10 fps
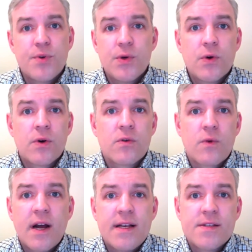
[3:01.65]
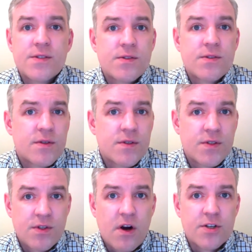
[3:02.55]
pure rice
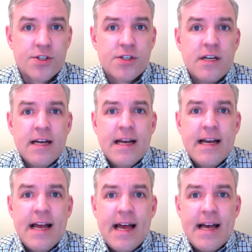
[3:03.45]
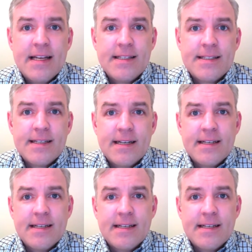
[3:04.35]
starch. And